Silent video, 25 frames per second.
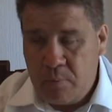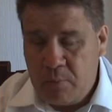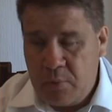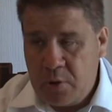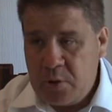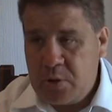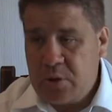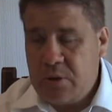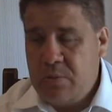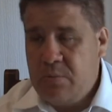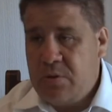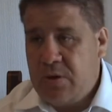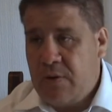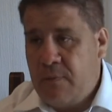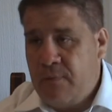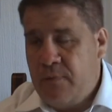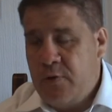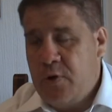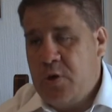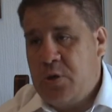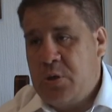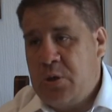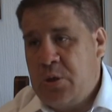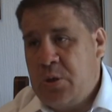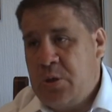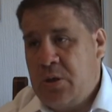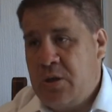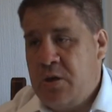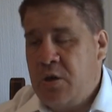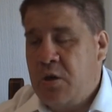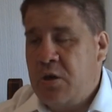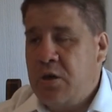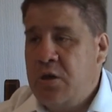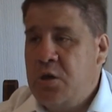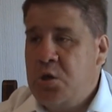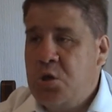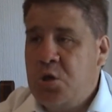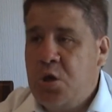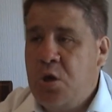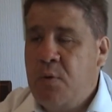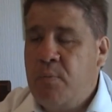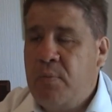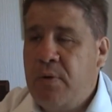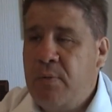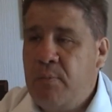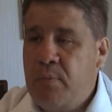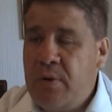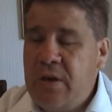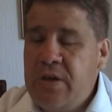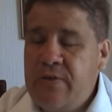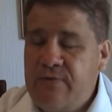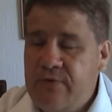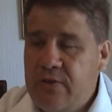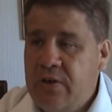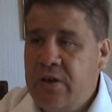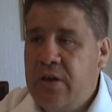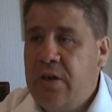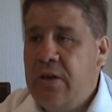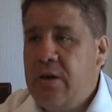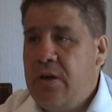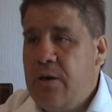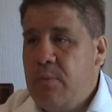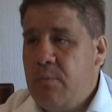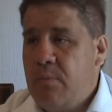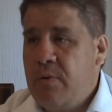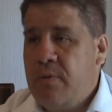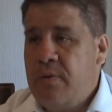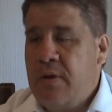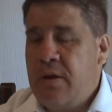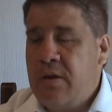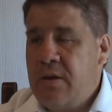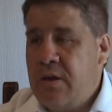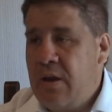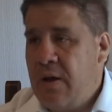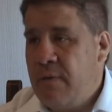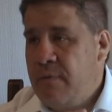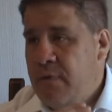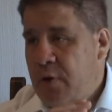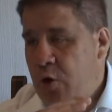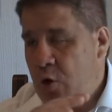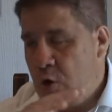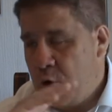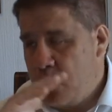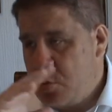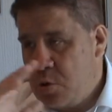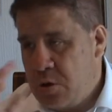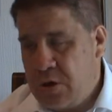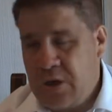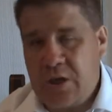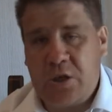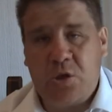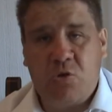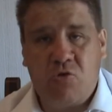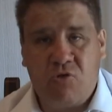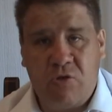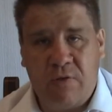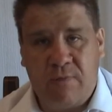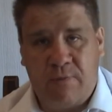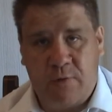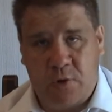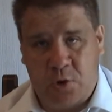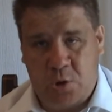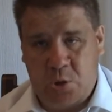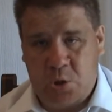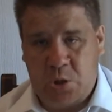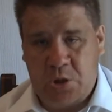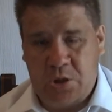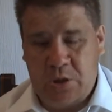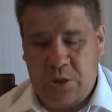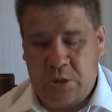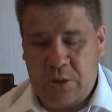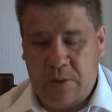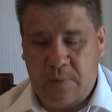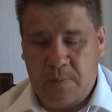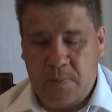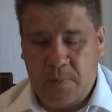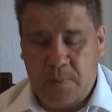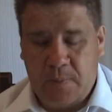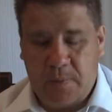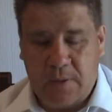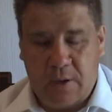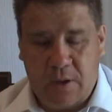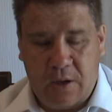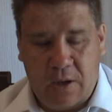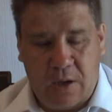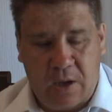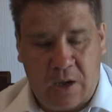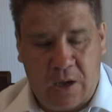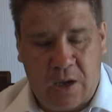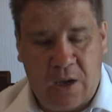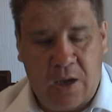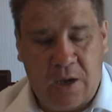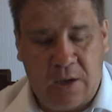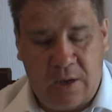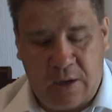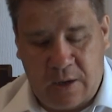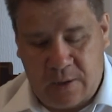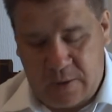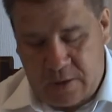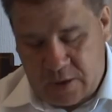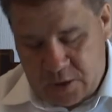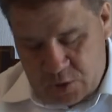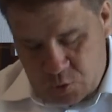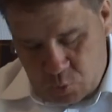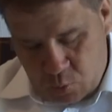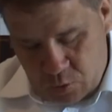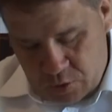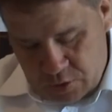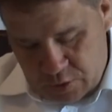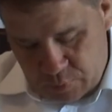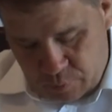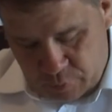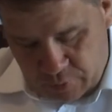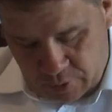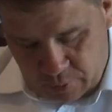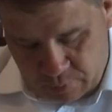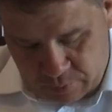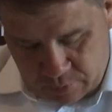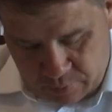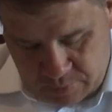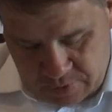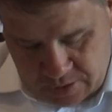Muslims have verses that you can interpret peacefully, but then you have the contradictory verses, uh, and that's where the problem